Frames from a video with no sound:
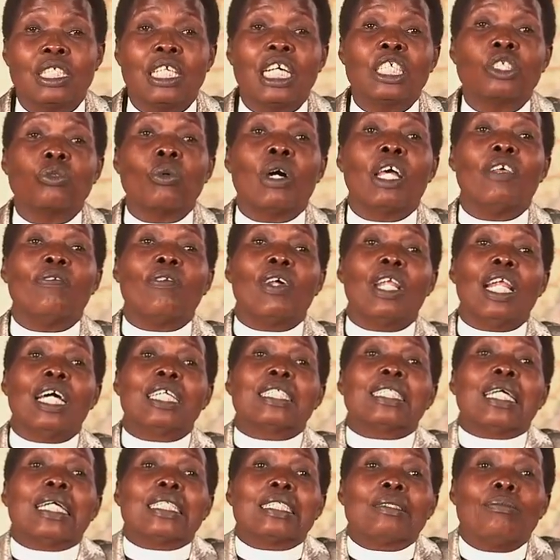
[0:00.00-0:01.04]
That's why even
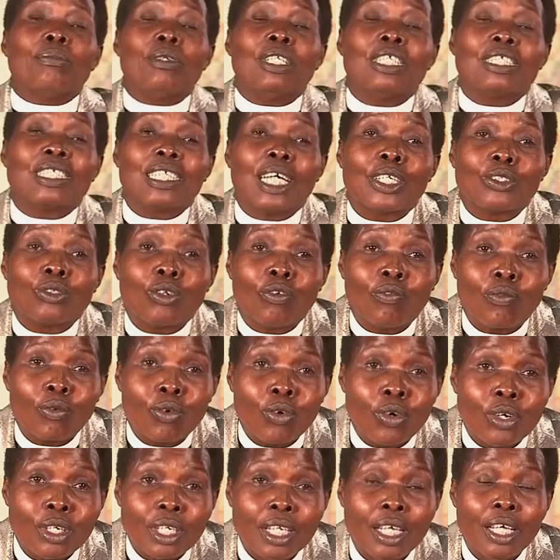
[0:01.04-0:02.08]
us as ministers of
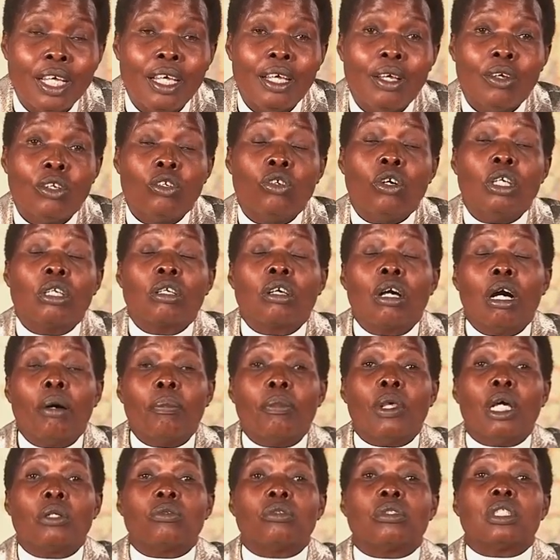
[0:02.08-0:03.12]
God, don't come
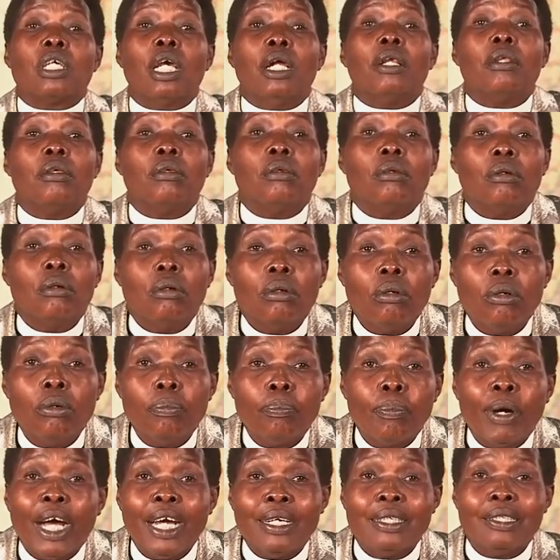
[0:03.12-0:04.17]
here to tell you
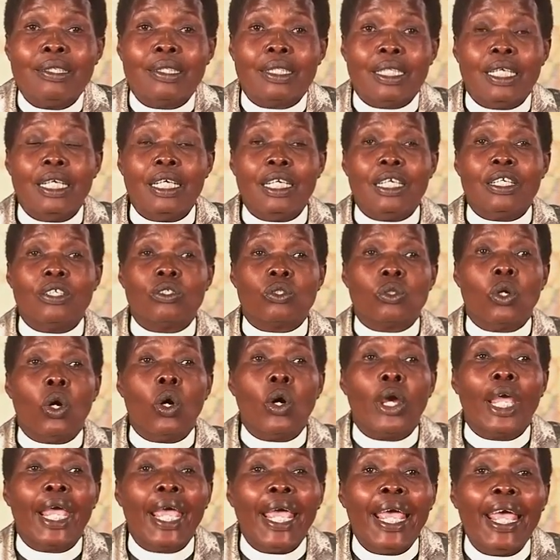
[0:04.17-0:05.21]
bad things
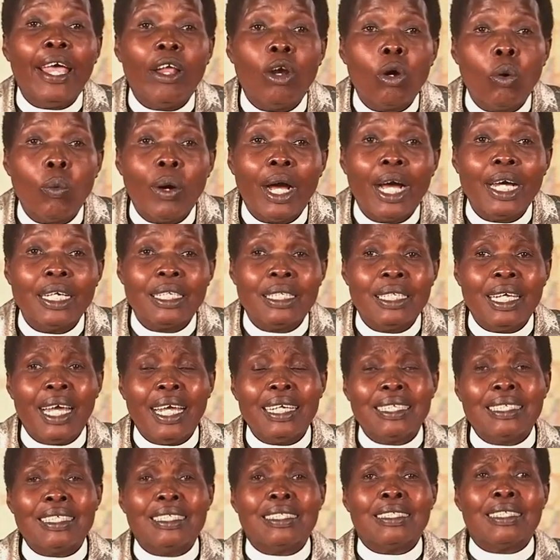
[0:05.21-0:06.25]
or hell or what. Yeah,
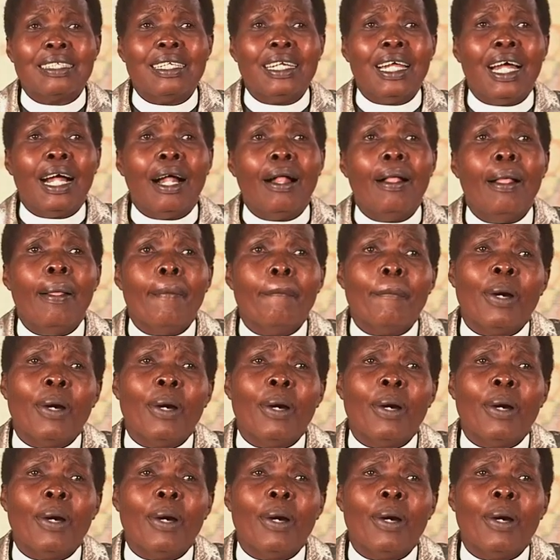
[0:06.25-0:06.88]
it is there.